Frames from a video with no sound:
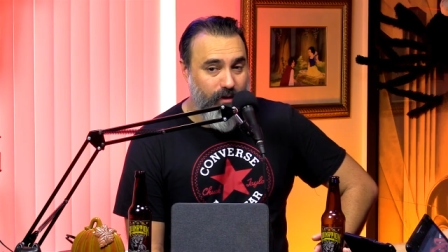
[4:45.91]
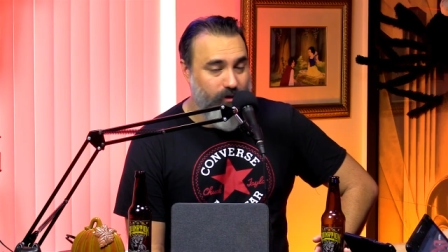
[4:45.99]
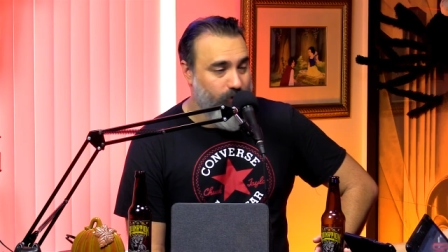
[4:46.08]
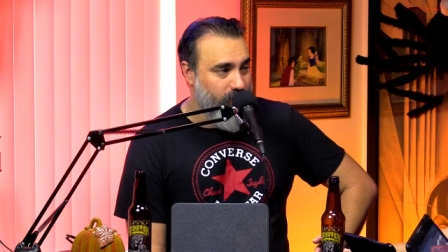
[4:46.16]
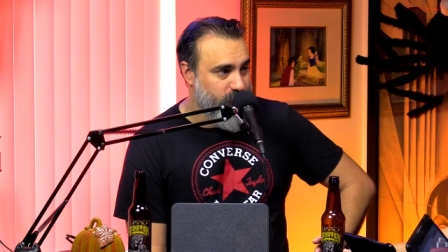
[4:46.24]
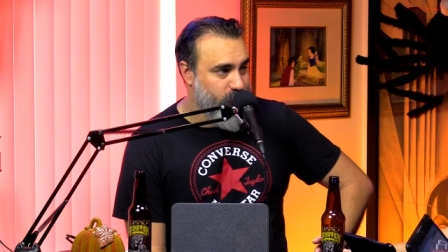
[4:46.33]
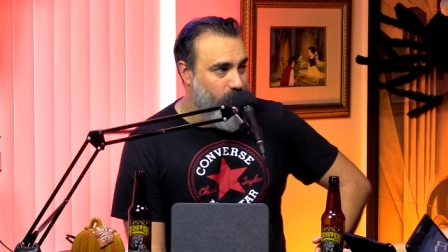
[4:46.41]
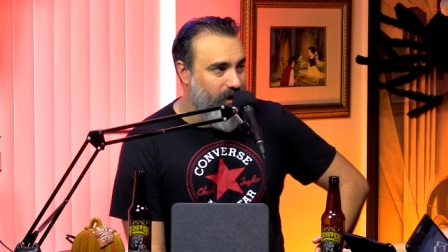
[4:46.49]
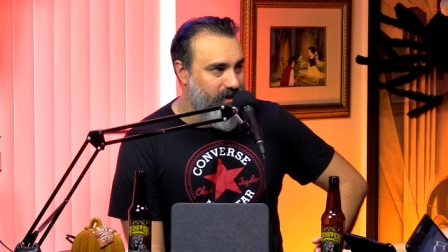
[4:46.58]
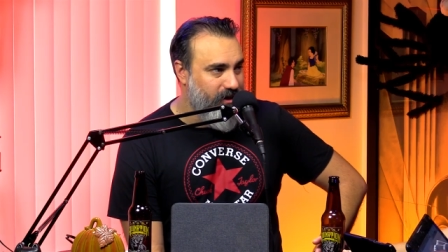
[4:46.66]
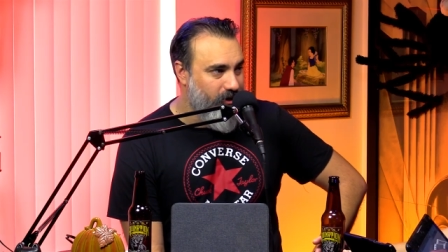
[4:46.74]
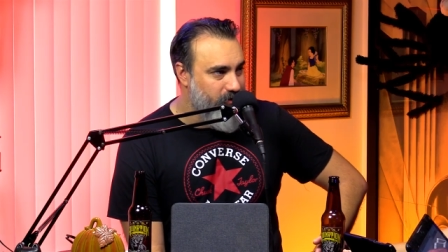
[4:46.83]
rather watch
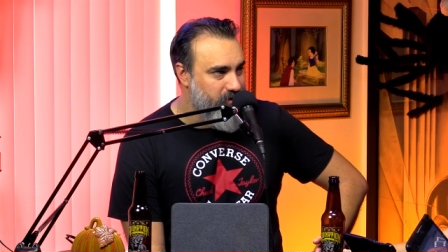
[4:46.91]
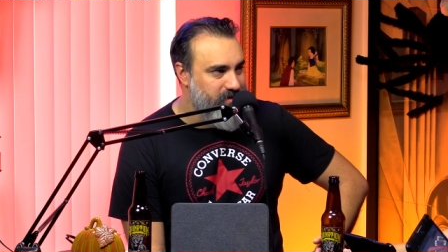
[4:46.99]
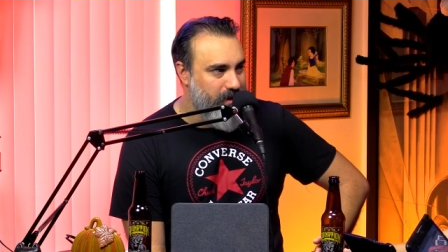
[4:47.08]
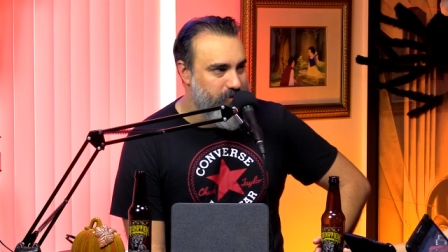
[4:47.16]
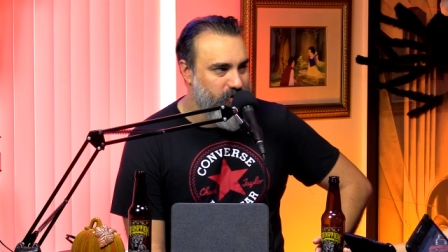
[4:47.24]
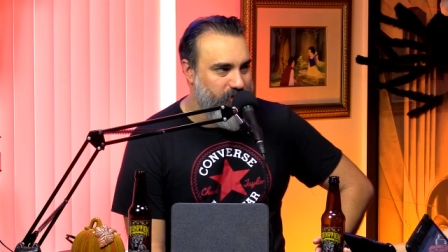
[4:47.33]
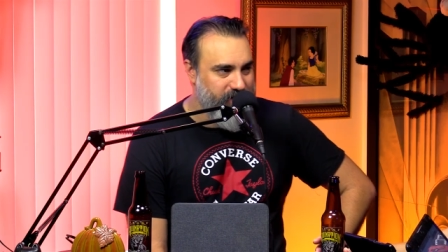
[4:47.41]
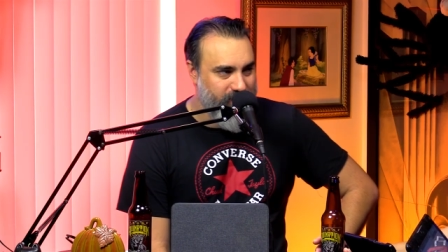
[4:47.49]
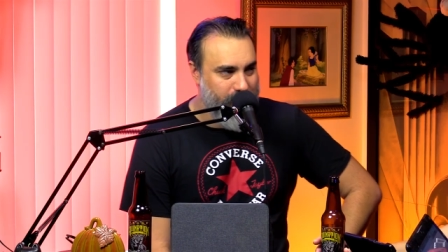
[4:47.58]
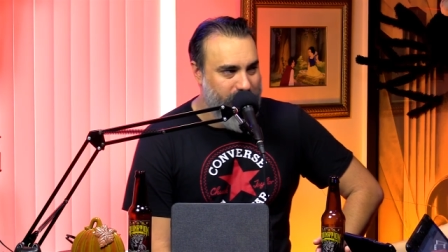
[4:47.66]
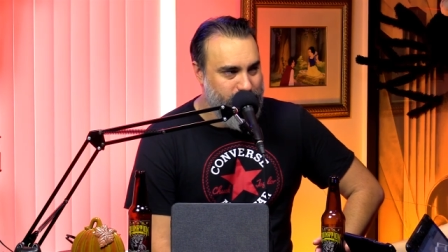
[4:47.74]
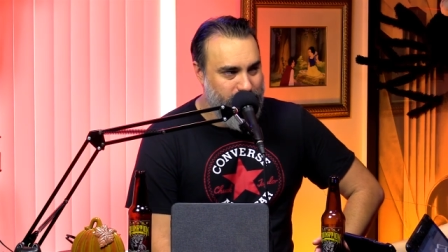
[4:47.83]
Twilight hundred times over than
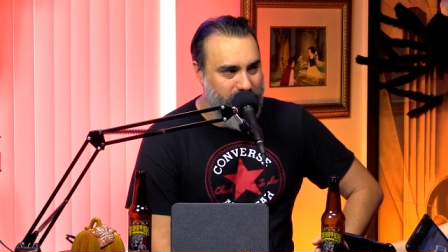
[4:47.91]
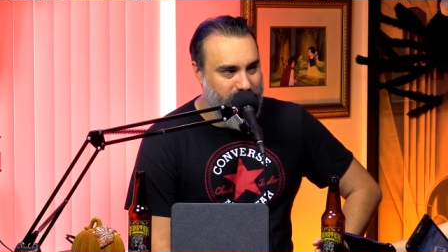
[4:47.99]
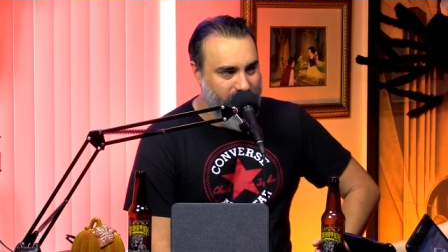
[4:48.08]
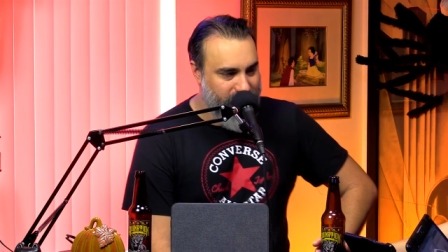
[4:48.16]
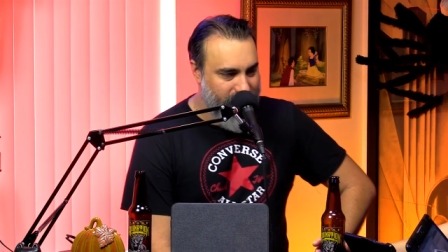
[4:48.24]
the Maze what? Runner.